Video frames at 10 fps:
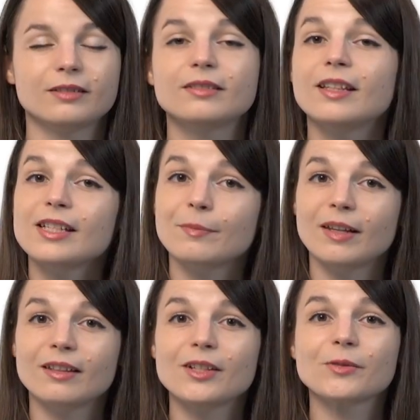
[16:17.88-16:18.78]
This
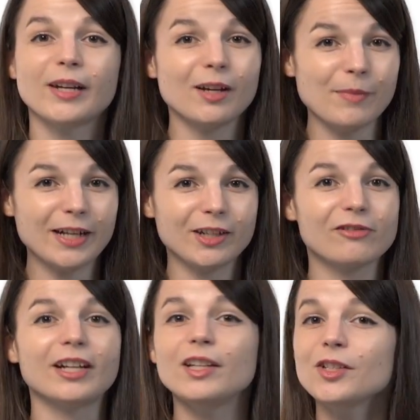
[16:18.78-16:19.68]
method is recommended
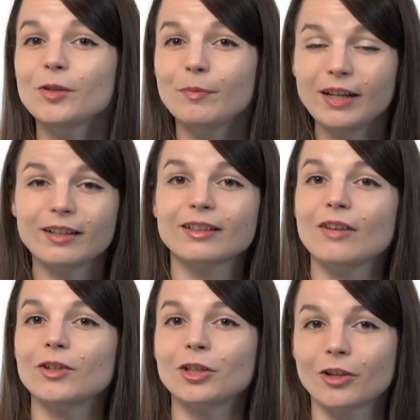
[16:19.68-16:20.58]
for intermediate
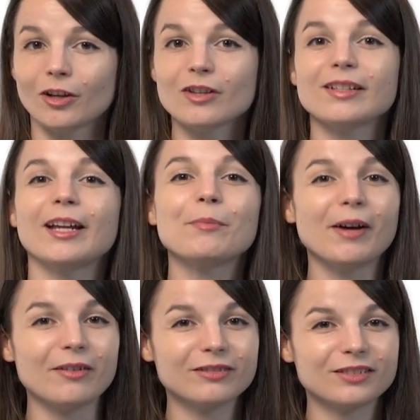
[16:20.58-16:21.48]
level learners and
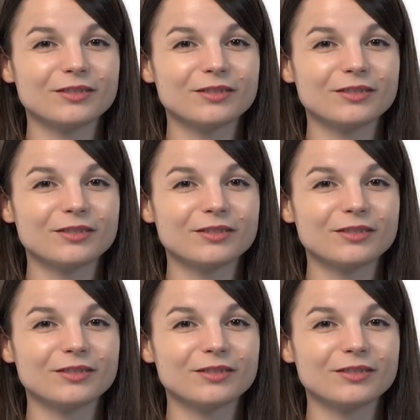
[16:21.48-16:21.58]
above.